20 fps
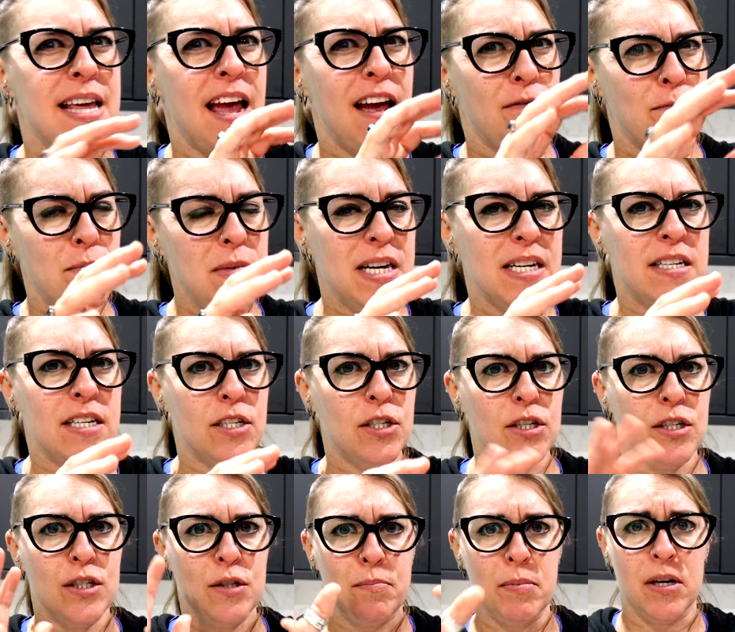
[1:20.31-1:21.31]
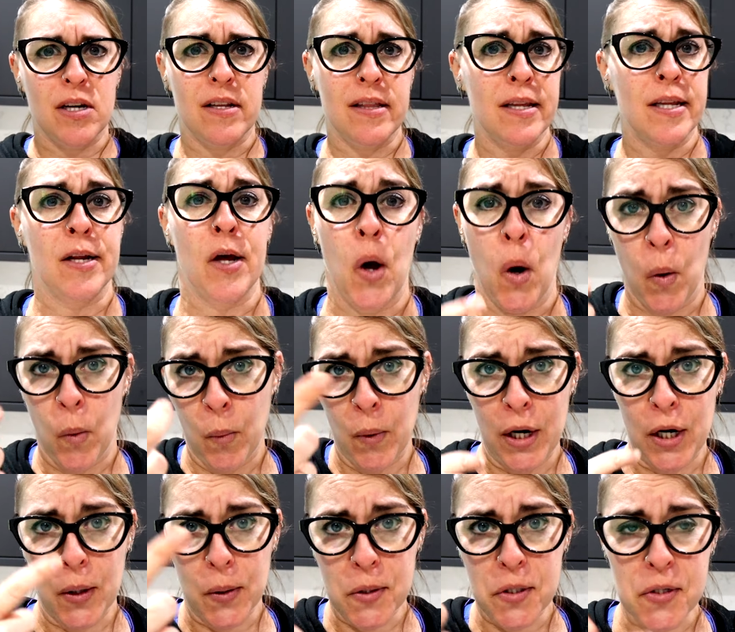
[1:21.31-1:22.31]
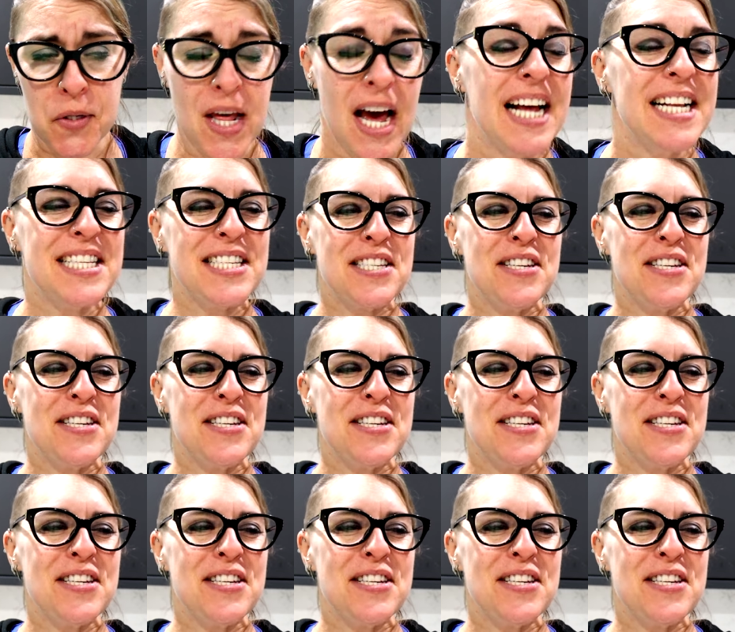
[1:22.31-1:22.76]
they have meat dishes, but we don't do that.